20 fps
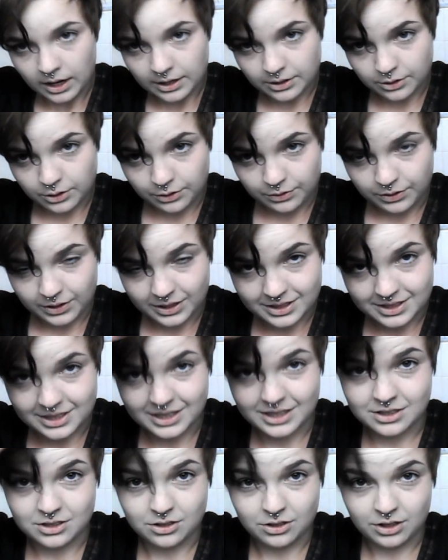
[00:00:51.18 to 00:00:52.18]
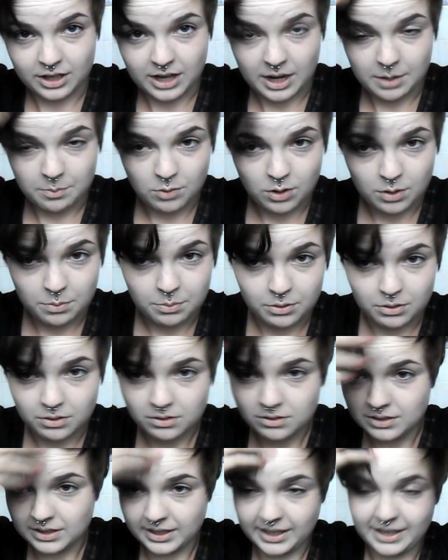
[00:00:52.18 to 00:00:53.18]
I don't know if you can see this on the camera,
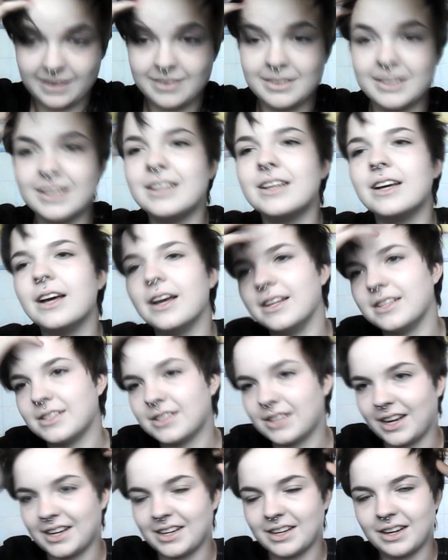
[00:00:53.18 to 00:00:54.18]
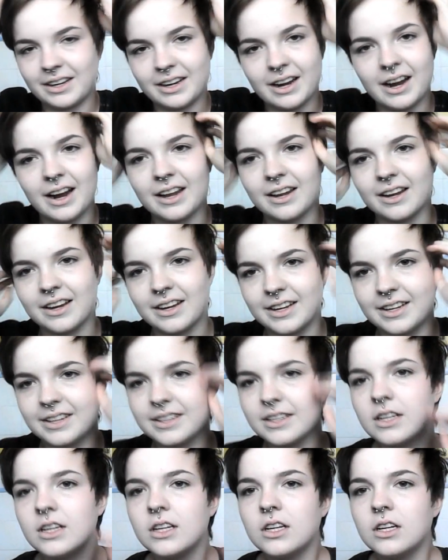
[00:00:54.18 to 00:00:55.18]
but yeah, it's kind of like
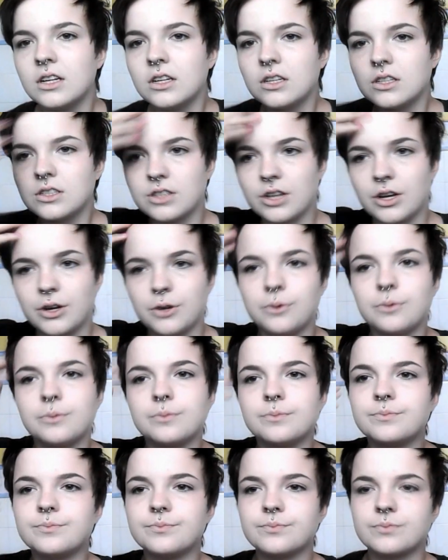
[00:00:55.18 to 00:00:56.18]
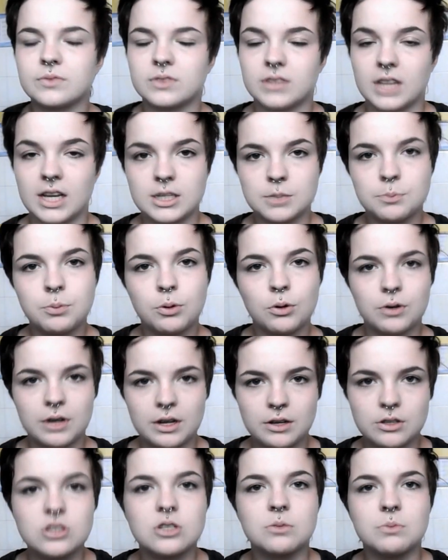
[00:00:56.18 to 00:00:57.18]
highlighted. So that's pulled
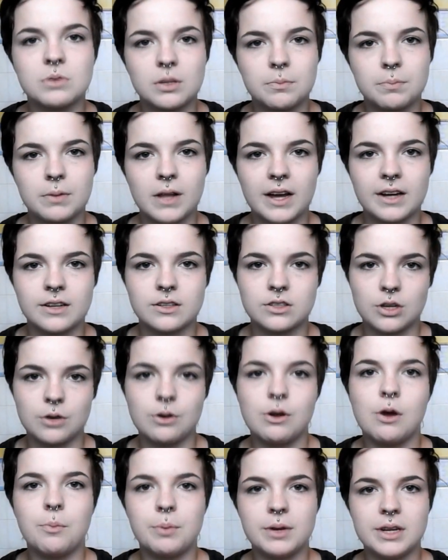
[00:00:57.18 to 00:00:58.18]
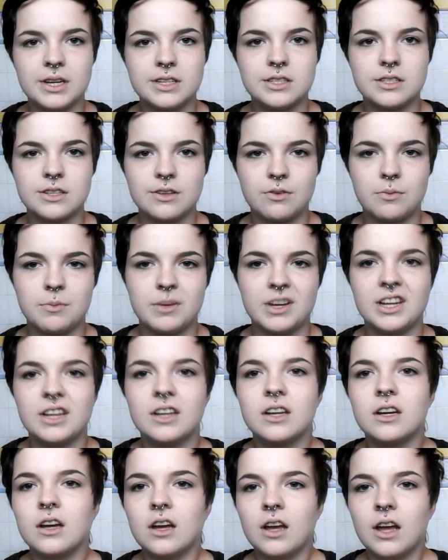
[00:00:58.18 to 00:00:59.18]
out some of the black, so it'll be easier for
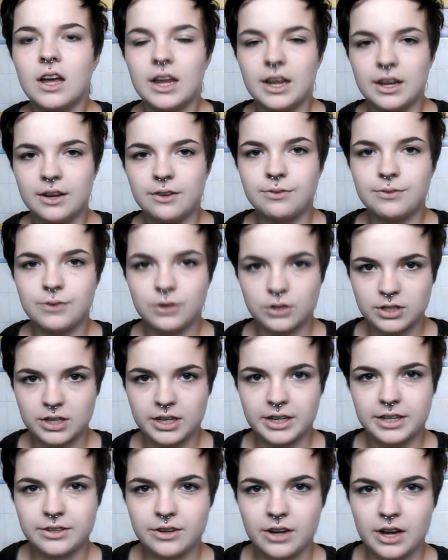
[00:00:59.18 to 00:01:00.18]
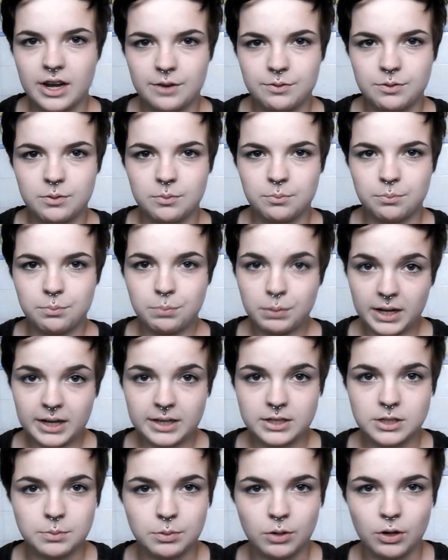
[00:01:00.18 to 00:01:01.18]
me. If you're dyeing your hair from
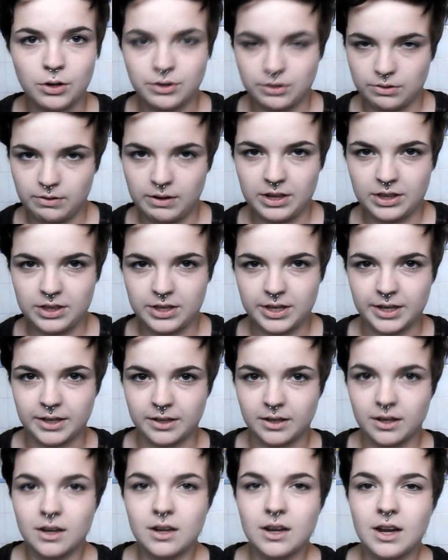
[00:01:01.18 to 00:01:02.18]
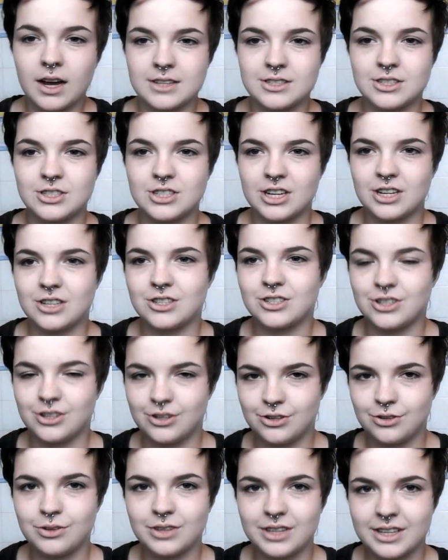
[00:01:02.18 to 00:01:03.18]
black to blonde or anything, I suggest
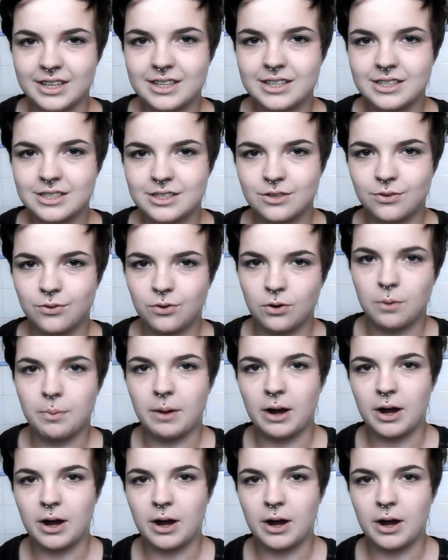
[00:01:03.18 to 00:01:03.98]
you do this for